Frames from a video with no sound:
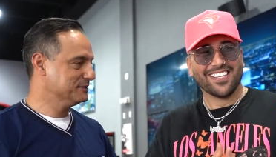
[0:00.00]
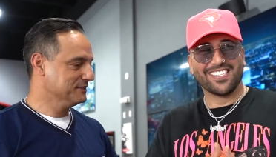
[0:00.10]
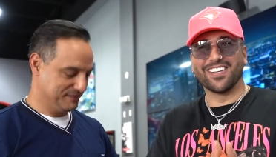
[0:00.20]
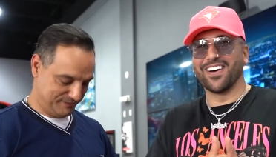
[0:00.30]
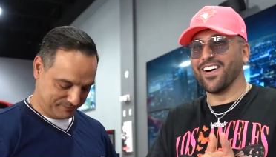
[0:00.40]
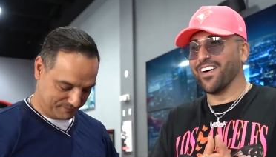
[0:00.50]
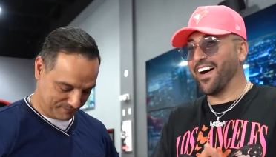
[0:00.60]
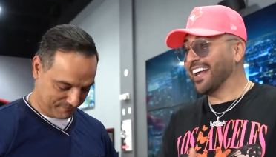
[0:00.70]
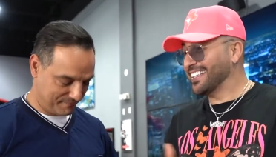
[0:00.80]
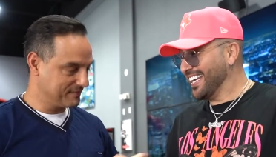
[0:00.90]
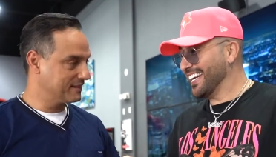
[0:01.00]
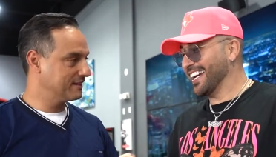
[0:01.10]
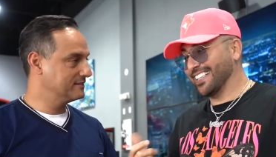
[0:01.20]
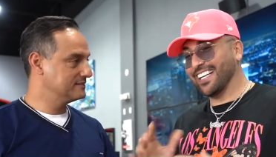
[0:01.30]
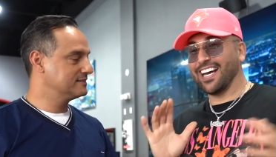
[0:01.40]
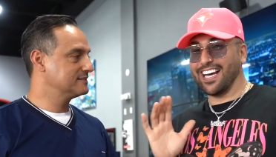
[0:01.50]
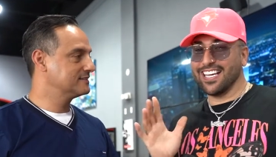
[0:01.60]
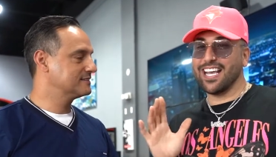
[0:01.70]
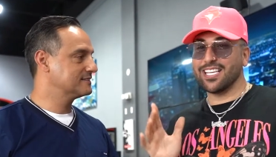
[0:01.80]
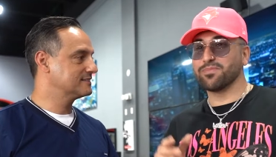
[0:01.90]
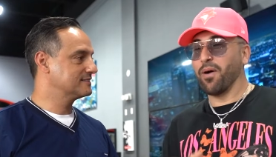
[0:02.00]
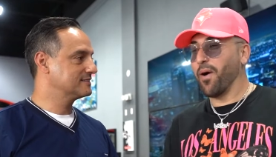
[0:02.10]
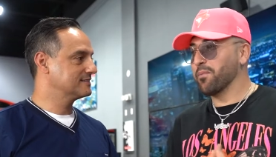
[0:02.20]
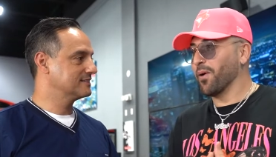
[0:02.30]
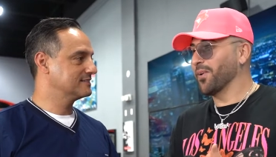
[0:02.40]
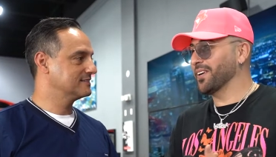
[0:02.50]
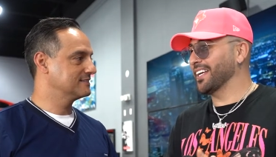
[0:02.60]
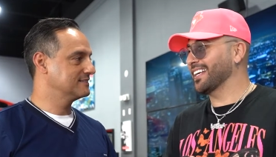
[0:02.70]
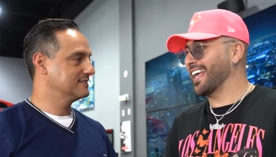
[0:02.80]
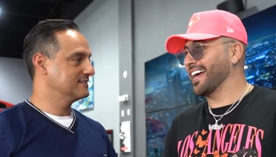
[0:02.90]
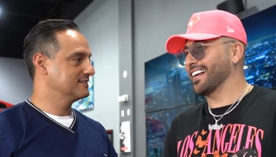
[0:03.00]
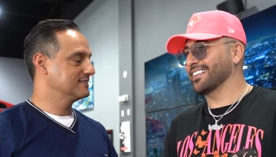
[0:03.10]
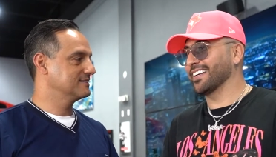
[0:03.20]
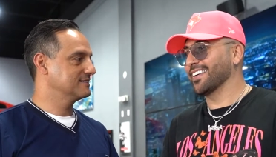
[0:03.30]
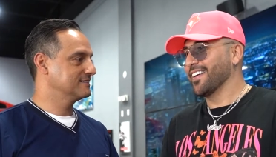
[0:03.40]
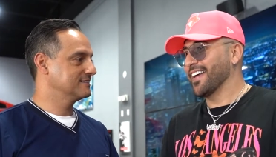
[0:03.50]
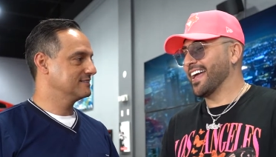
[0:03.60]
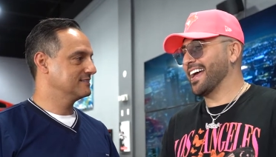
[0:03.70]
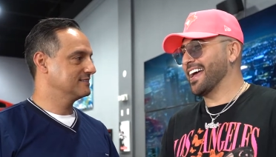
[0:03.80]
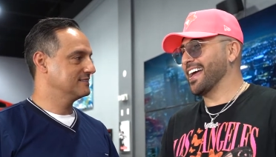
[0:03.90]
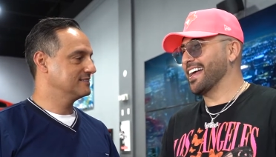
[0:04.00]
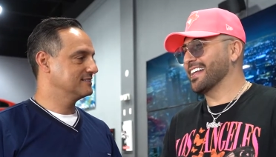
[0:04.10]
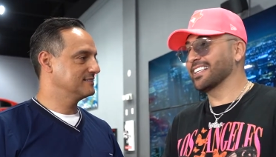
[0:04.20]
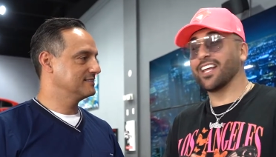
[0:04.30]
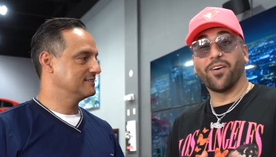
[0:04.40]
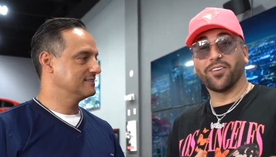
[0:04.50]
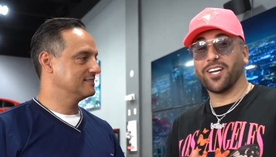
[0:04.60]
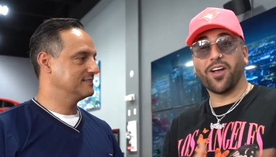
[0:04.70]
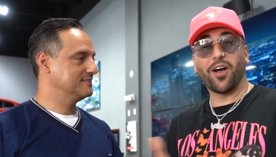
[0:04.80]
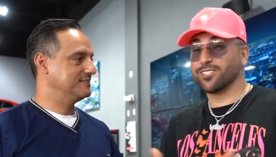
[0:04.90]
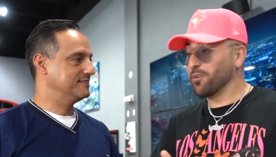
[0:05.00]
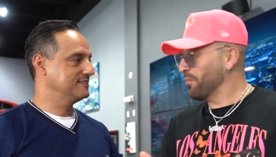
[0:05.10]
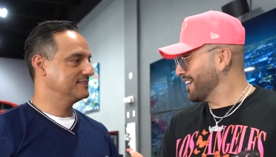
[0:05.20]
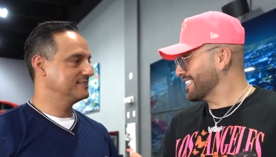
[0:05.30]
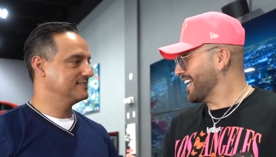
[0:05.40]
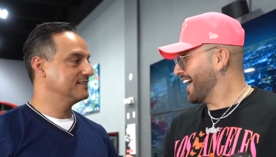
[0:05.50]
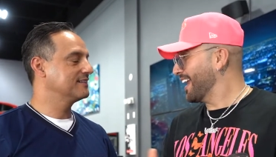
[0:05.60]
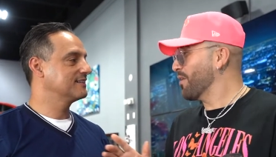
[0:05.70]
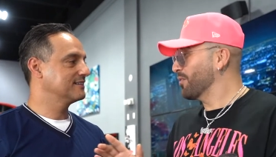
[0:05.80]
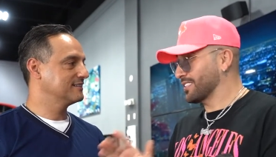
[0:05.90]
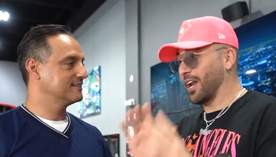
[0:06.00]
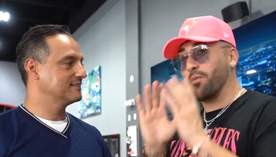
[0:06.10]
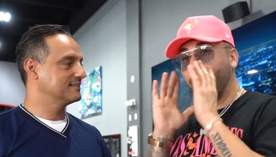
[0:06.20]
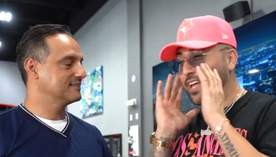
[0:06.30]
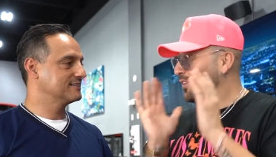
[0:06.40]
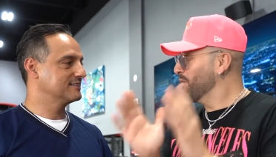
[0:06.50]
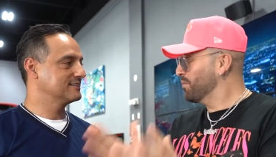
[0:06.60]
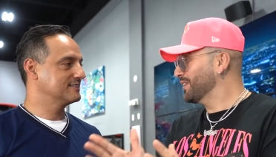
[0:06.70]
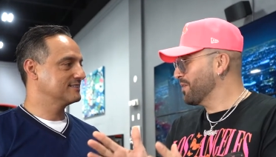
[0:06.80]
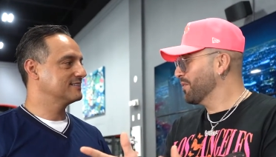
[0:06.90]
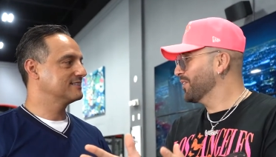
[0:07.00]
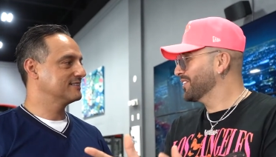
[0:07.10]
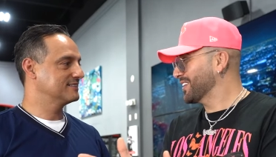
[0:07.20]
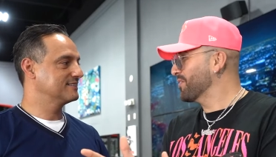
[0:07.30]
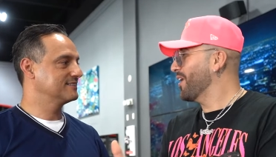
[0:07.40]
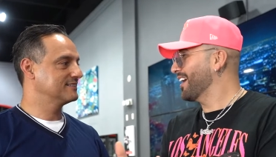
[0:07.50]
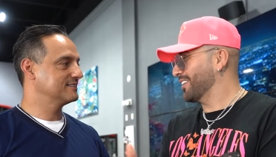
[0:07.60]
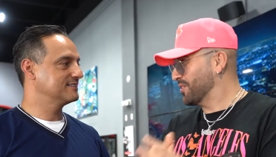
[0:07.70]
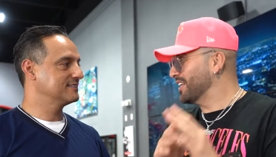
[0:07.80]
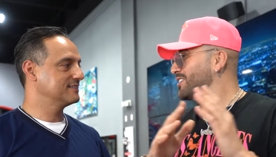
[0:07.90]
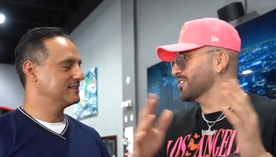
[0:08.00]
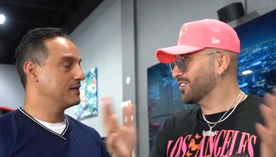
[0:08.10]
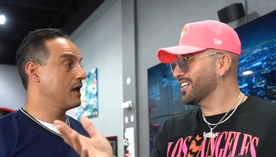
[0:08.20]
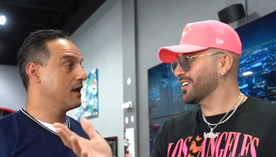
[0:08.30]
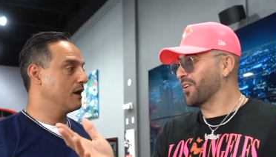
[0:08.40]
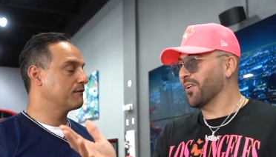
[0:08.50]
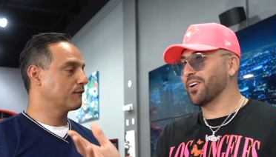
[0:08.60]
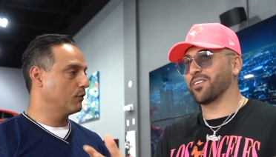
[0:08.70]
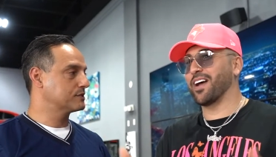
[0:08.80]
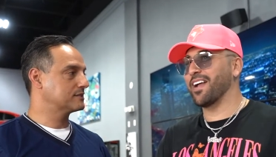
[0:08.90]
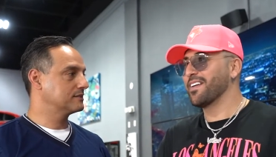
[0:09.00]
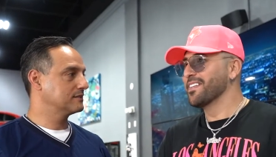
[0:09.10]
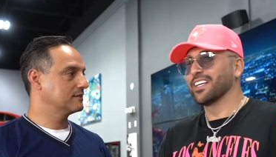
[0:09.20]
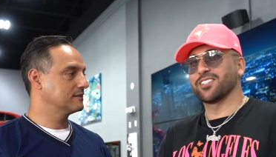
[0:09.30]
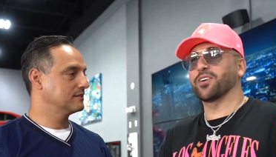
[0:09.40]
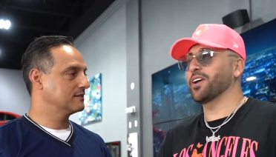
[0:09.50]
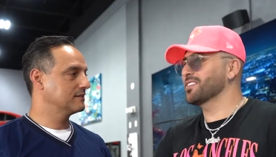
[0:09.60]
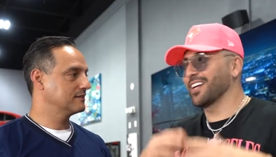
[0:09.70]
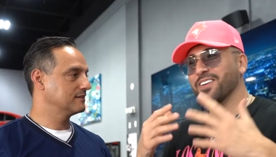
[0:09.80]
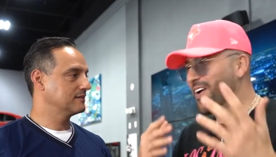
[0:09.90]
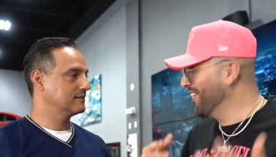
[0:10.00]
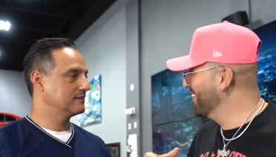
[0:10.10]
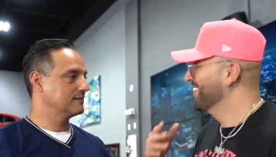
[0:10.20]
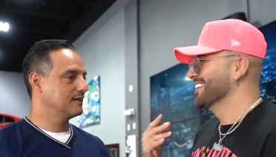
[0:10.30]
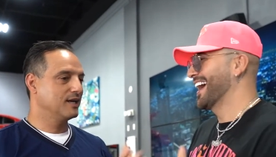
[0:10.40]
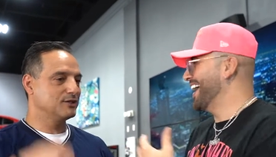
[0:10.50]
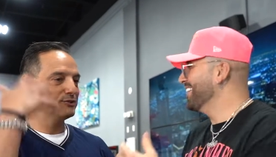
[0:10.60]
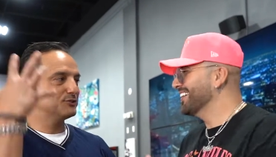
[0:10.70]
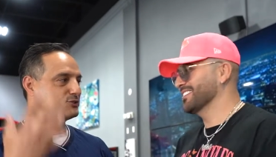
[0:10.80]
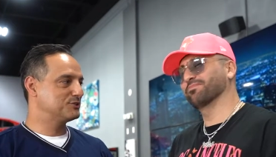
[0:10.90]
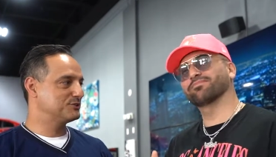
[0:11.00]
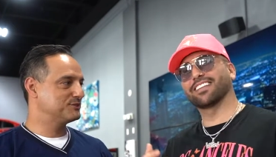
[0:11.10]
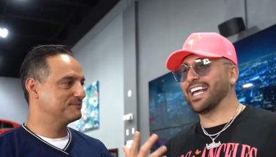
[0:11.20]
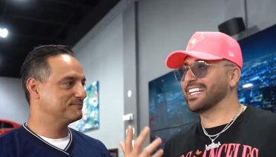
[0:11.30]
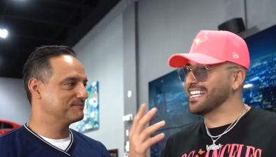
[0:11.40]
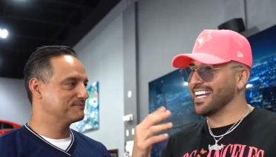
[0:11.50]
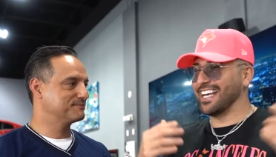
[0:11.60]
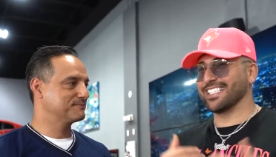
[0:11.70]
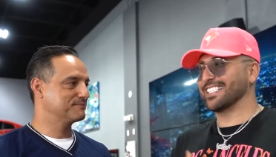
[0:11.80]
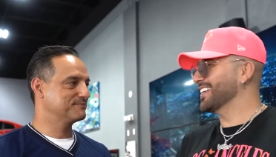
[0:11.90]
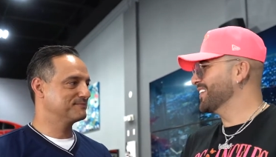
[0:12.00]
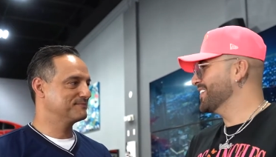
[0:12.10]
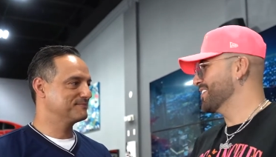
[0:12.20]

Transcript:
Speaker 1: So I did. I did a, a, small boat in Canada, and the owner he got super excited. I was like, "Wait, don't put the boat on the water. We need to clear coat it, right?" So he was like, "No, I want to." And yes, you know,